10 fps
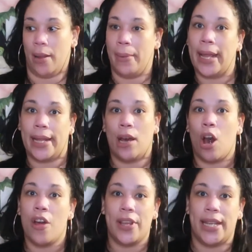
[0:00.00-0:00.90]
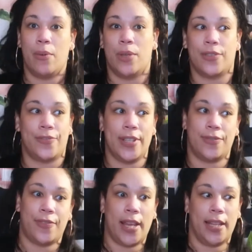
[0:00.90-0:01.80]
to make it and all they did was
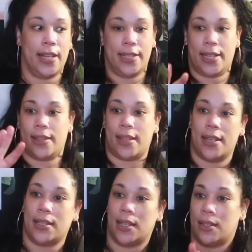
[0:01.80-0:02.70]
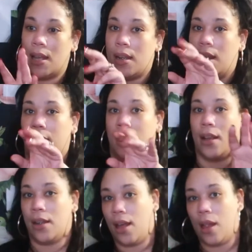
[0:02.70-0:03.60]
fist fight and did this and da da da
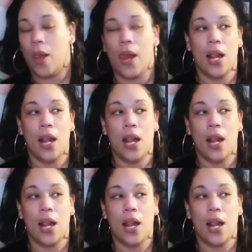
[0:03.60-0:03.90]
da da